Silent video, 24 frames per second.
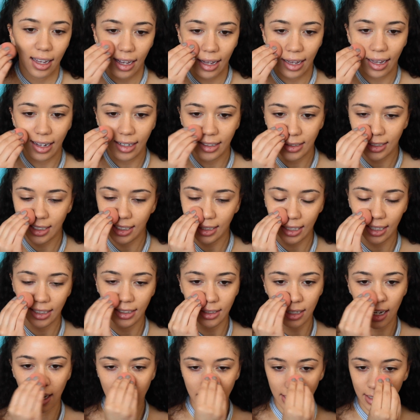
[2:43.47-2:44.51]
It
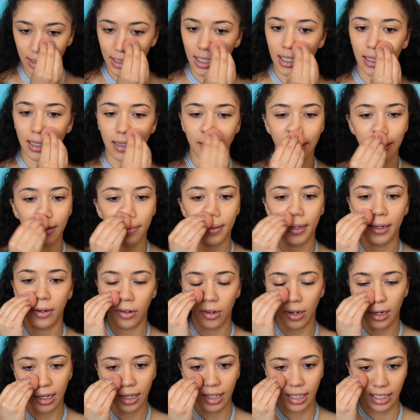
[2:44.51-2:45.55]
does look a little bit
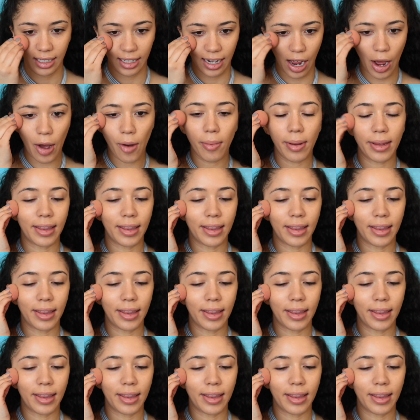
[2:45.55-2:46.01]
oily now,